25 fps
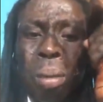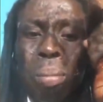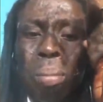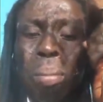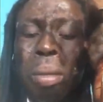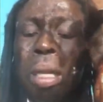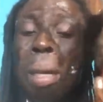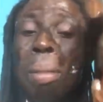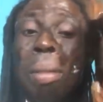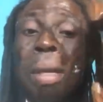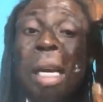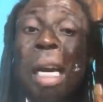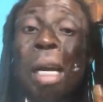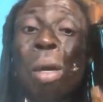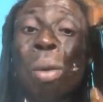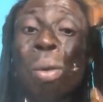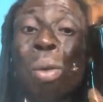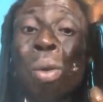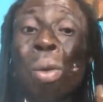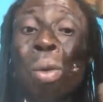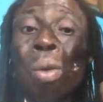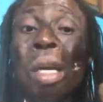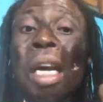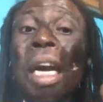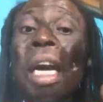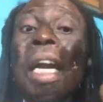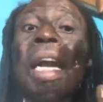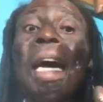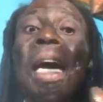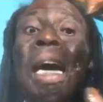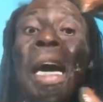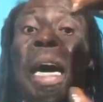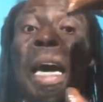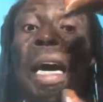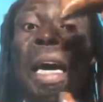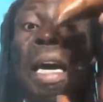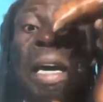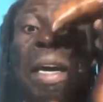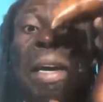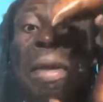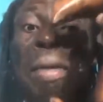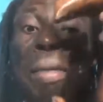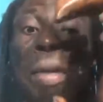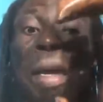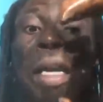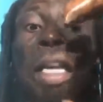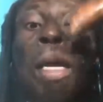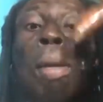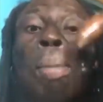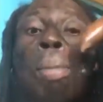Madam Kanukru Ghana ha.
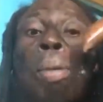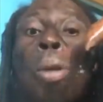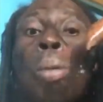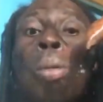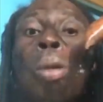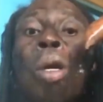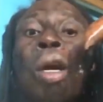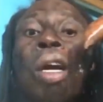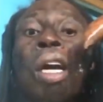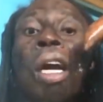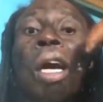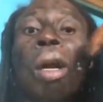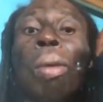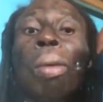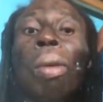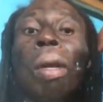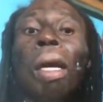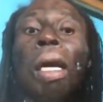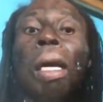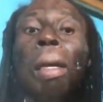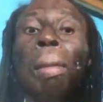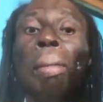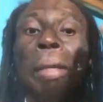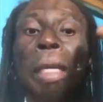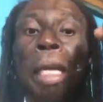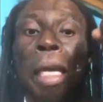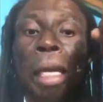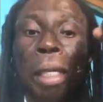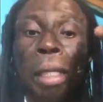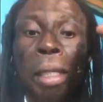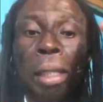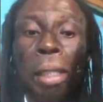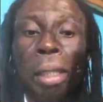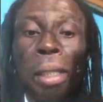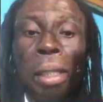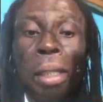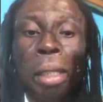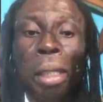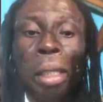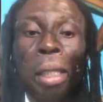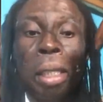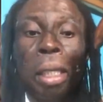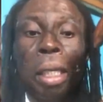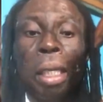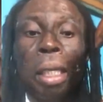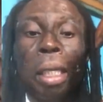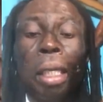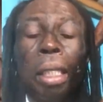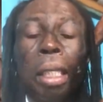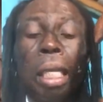She will be your Kanukre Mia.
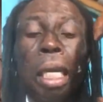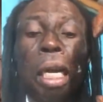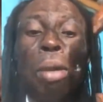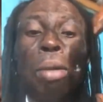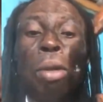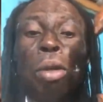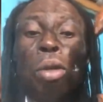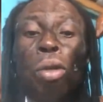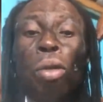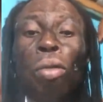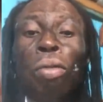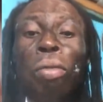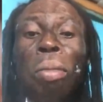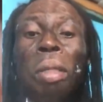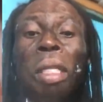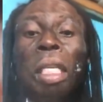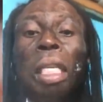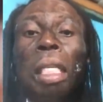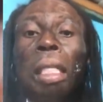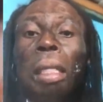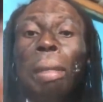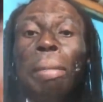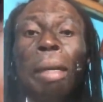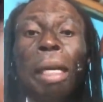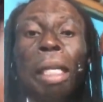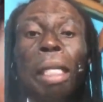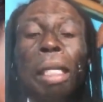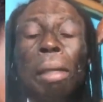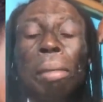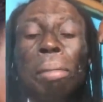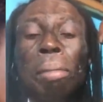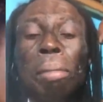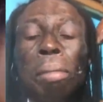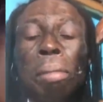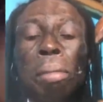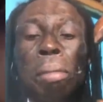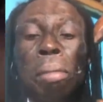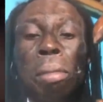Now you're so forbidden, Matem.